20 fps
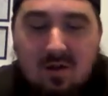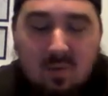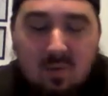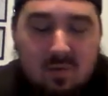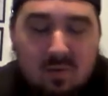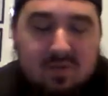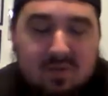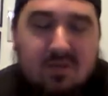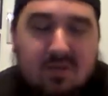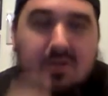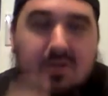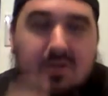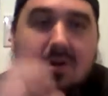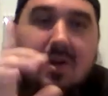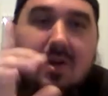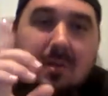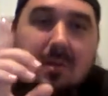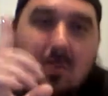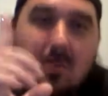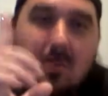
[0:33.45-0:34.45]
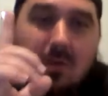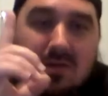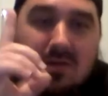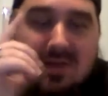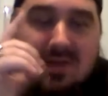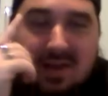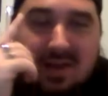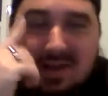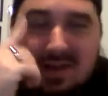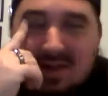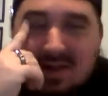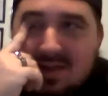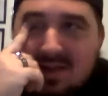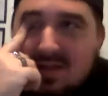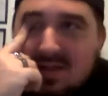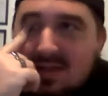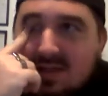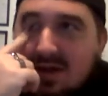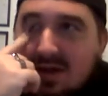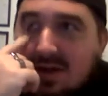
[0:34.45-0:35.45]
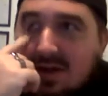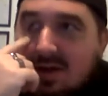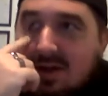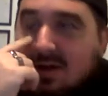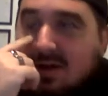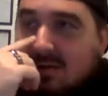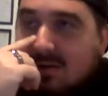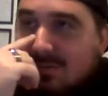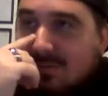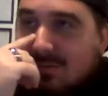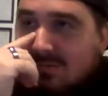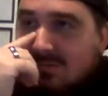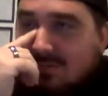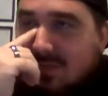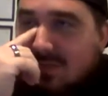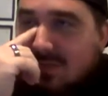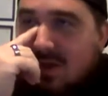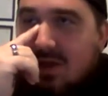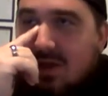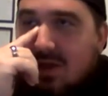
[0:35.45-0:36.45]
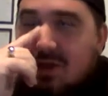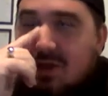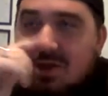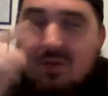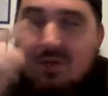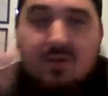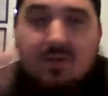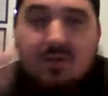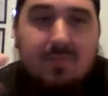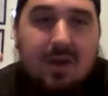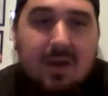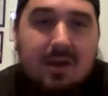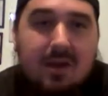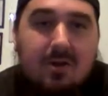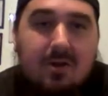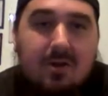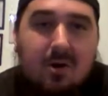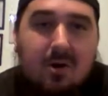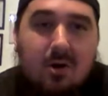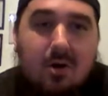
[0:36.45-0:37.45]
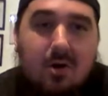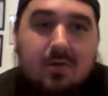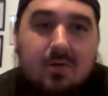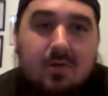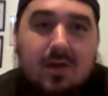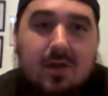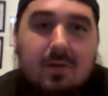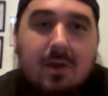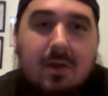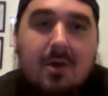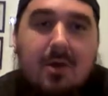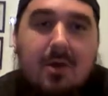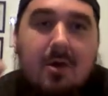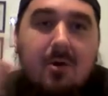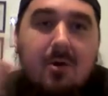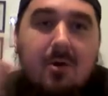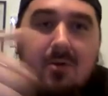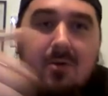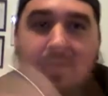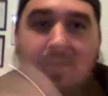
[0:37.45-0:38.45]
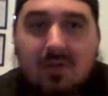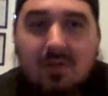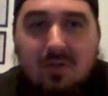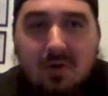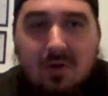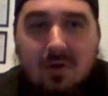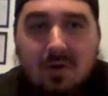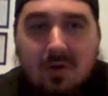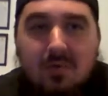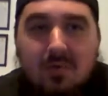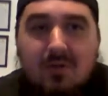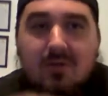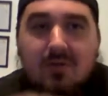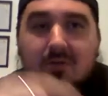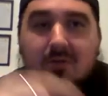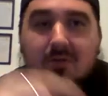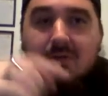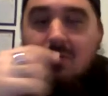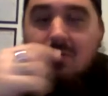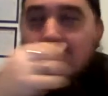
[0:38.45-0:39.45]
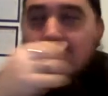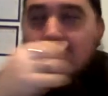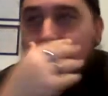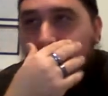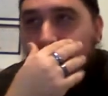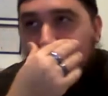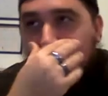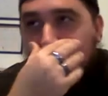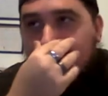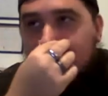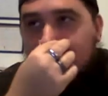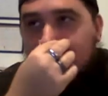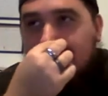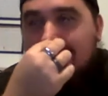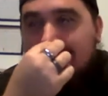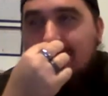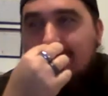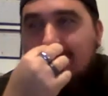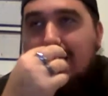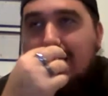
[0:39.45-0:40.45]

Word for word: what is the song? Give me one second. It's uh, Jesus paid it all, all to him I owe. Then the song my sister wrote, I love it.